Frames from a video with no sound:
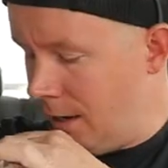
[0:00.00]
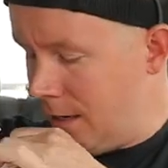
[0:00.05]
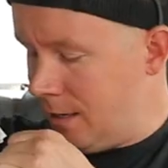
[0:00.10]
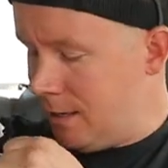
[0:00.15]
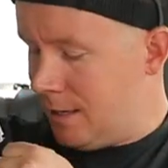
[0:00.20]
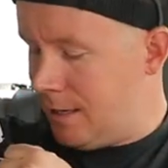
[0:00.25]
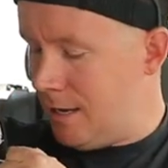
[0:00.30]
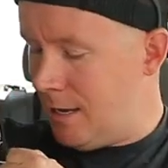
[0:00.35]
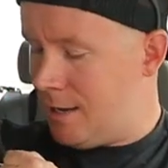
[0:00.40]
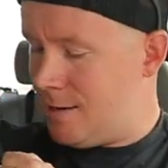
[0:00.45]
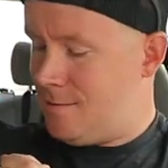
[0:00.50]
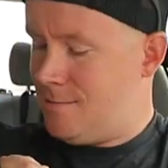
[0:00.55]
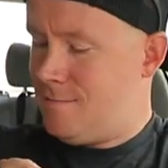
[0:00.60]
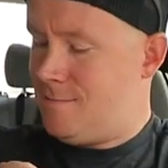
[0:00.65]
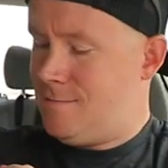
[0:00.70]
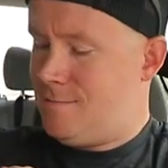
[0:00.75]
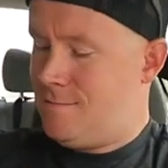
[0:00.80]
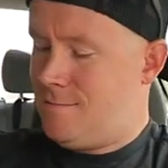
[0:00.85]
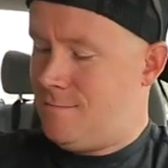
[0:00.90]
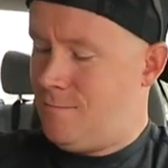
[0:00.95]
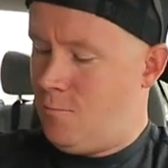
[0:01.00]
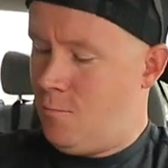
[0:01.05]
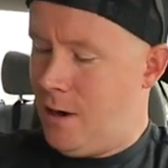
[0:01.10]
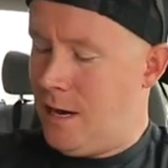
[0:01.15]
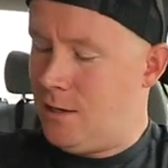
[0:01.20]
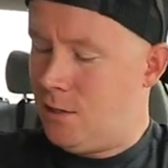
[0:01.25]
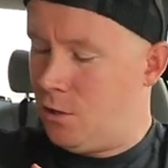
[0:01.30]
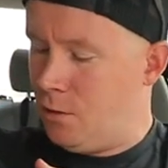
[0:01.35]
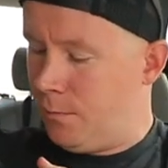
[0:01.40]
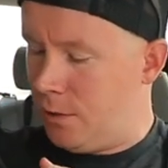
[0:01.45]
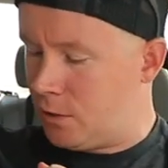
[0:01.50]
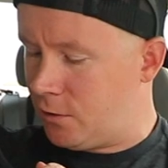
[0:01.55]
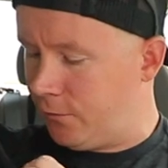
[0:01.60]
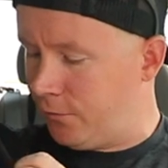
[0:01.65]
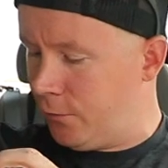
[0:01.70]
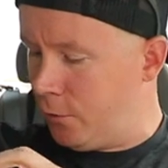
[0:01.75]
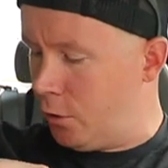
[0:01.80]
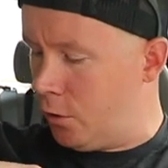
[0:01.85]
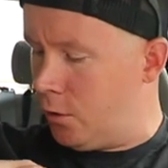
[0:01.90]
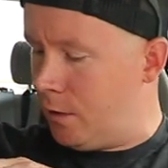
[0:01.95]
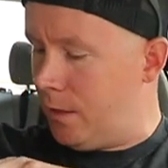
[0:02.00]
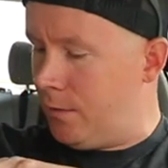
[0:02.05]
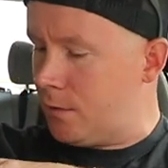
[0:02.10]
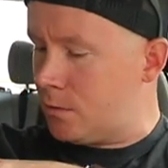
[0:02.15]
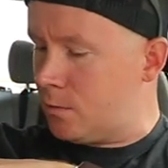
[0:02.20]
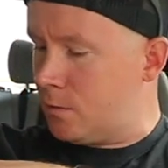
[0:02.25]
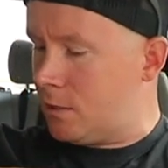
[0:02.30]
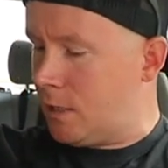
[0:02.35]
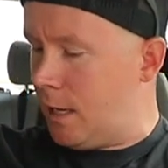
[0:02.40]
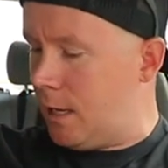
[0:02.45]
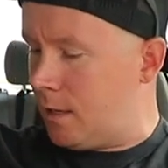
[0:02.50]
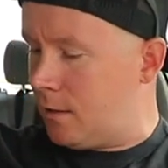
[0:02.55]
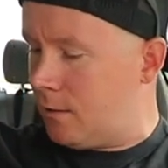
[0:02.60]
I had to get way too much food, and this was like